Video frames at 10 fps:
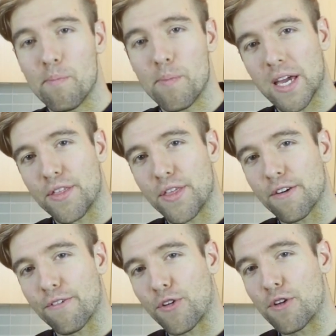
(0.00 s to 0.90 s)
Big thing
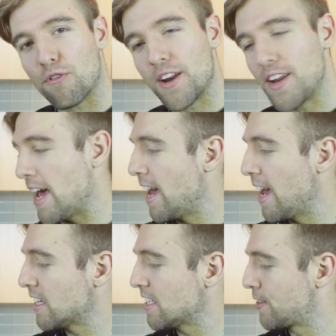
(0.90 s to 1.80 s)
of free run
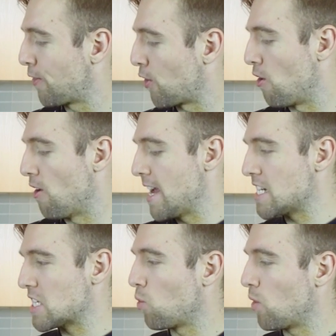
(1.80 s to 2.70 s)
eggs for
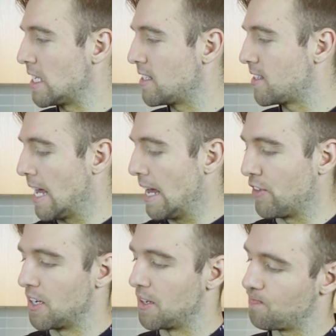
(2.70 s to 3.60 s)
$8.27.